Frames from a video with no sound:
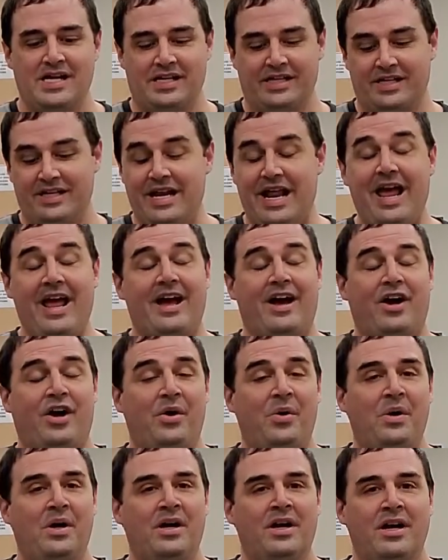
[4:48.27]

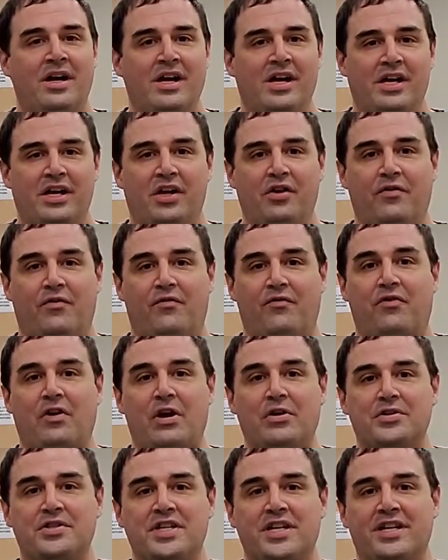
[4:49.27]
Now, you've
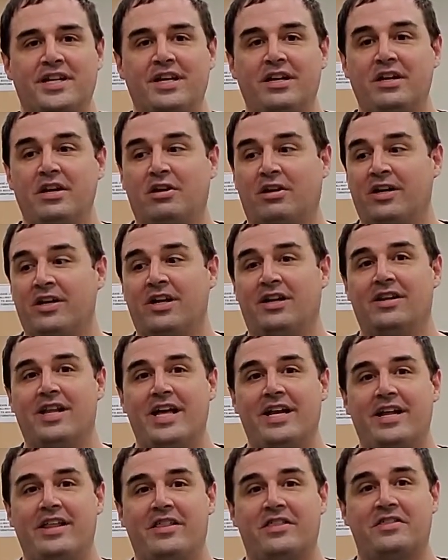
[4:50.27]
frozen it. You're gonna let
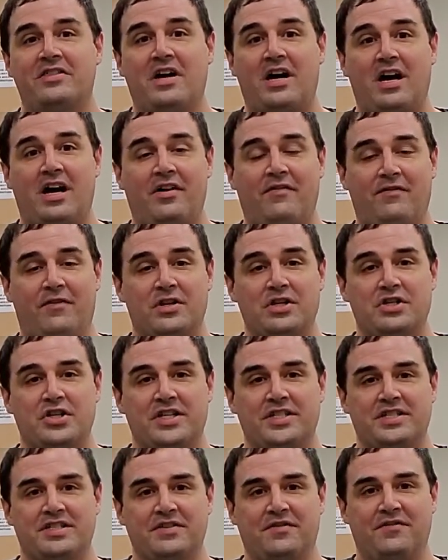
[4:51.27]
it thaw for
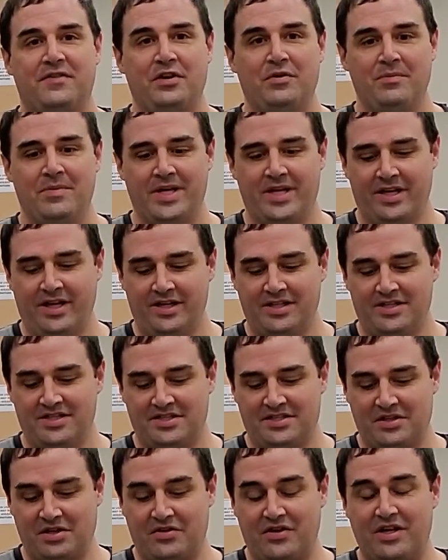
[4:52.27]
just a few minutes
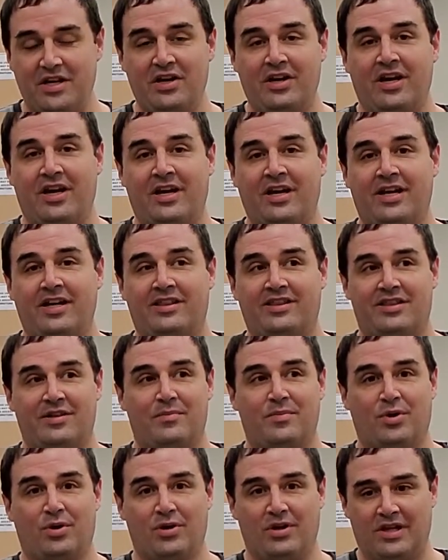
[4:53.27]
so that you can get the
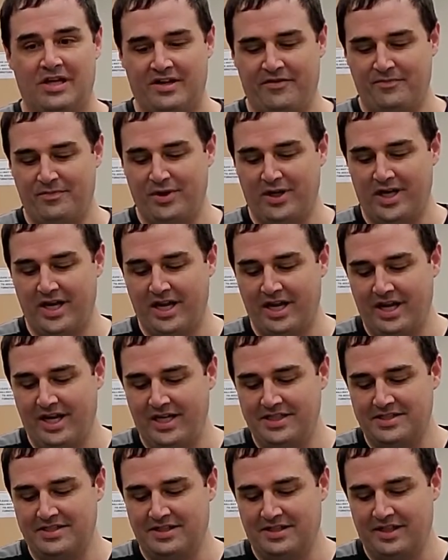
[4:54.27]
bowl off pretty
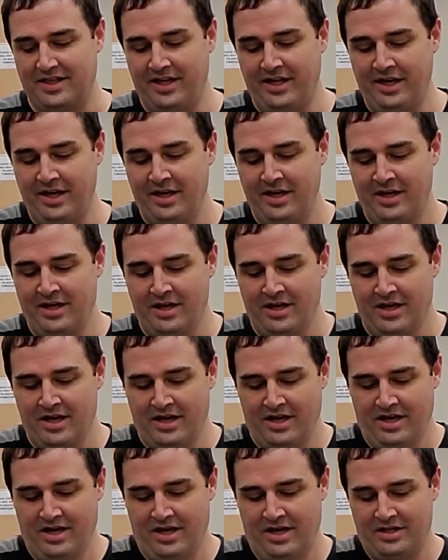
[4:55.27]
easily.
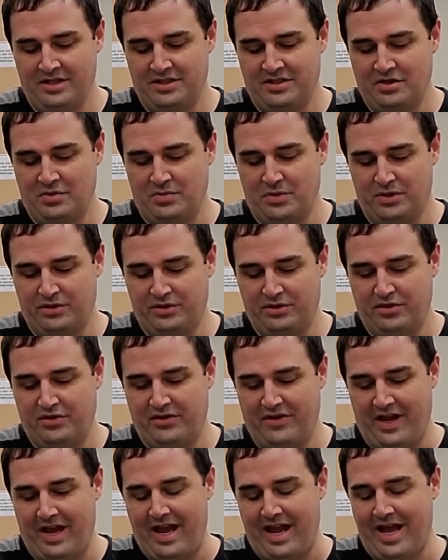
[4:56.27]
And so we'll do
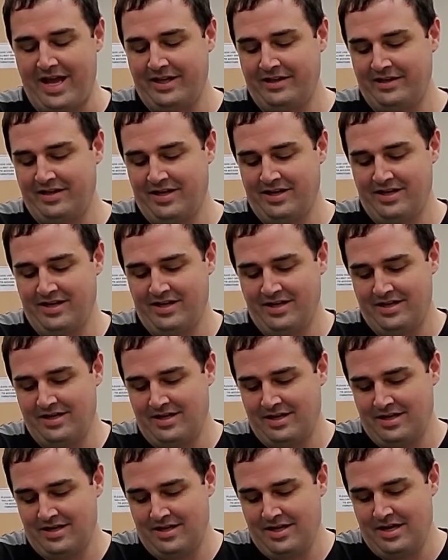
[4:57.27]
that,
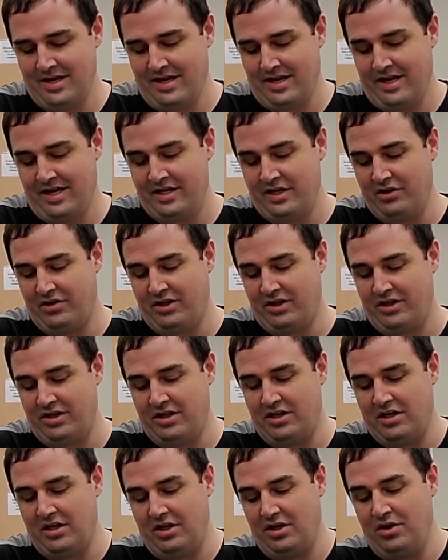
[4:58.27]
and you can
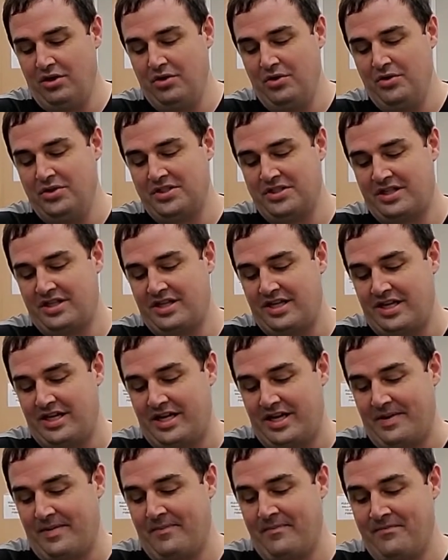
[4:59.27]
use
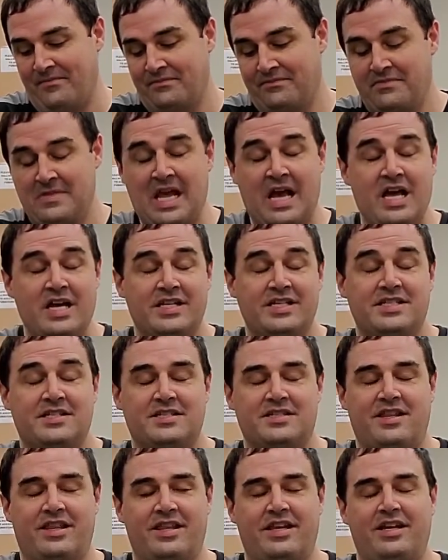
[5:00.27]
the
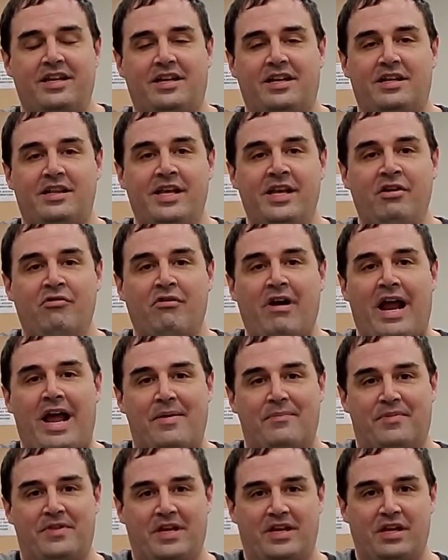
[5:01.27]
cling
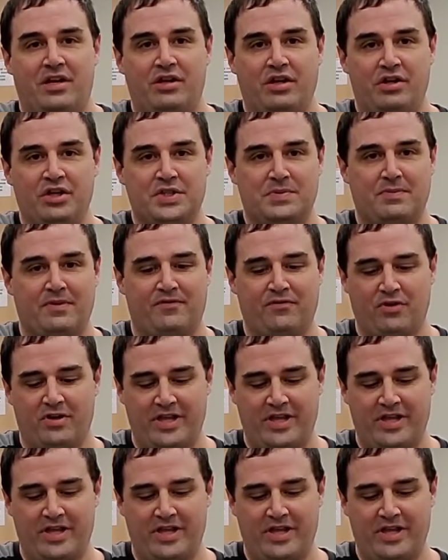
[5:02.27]
wrap that you used before.